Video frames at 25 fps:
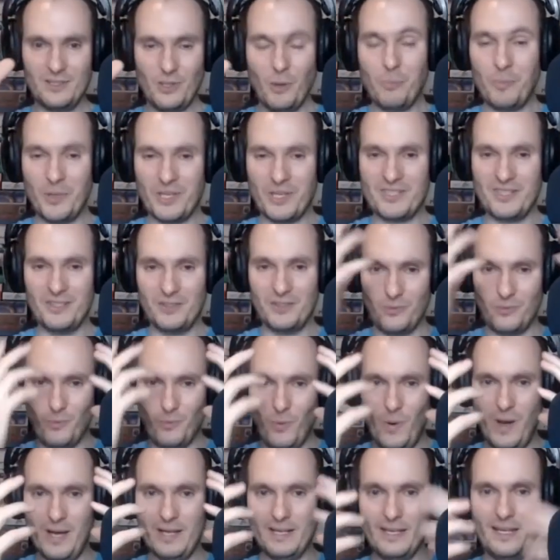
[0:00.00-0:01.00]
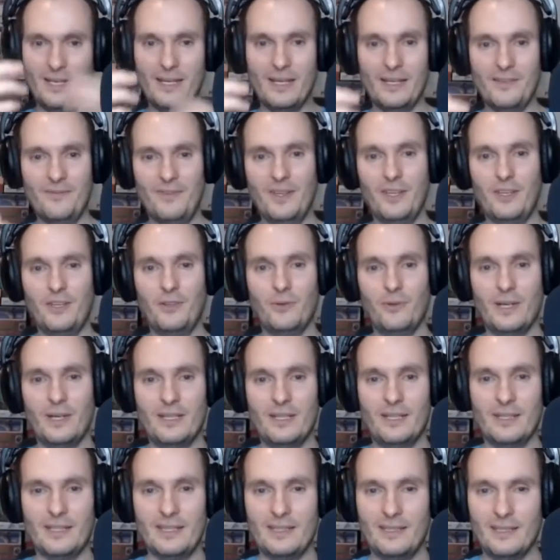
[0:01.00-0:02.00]
topics into one. And I think you
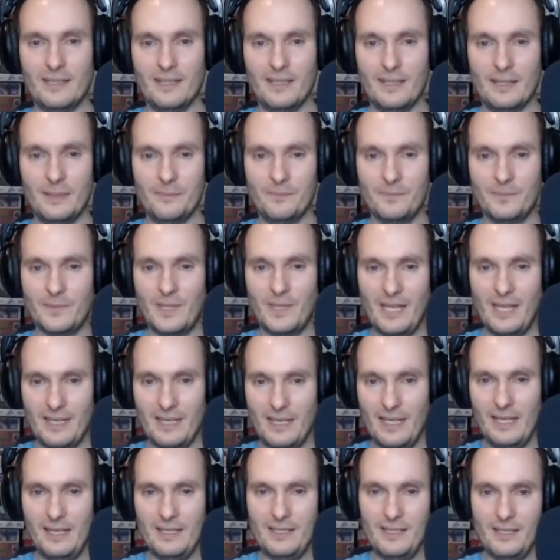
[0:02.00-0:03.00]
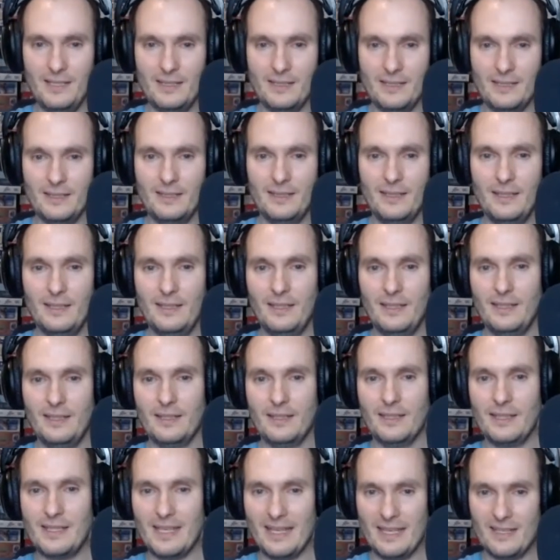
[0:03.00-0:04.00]
had a um, Canadian
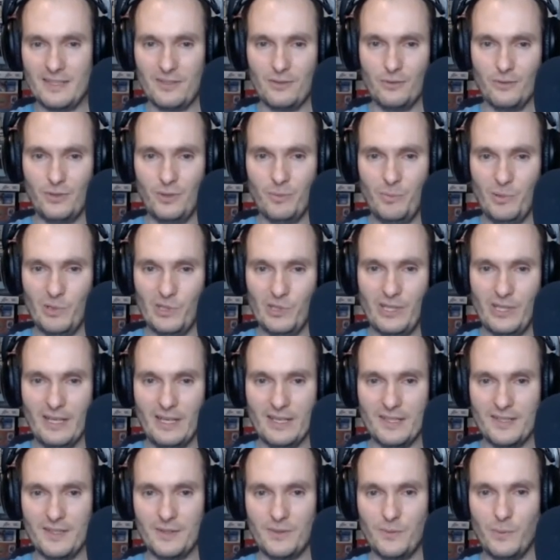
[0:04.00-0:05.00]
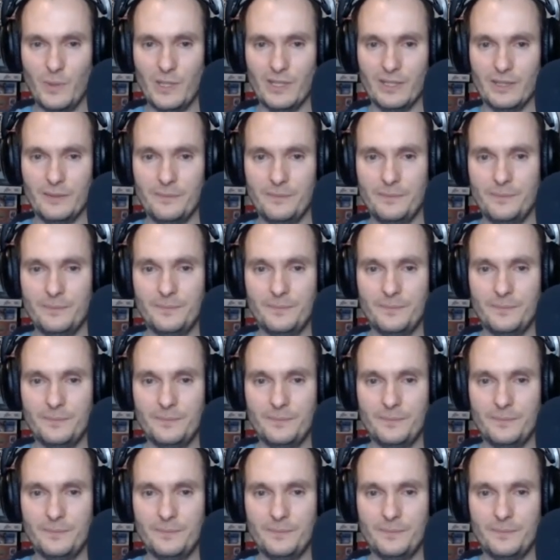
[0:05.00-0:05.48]
guest on your podcast as well.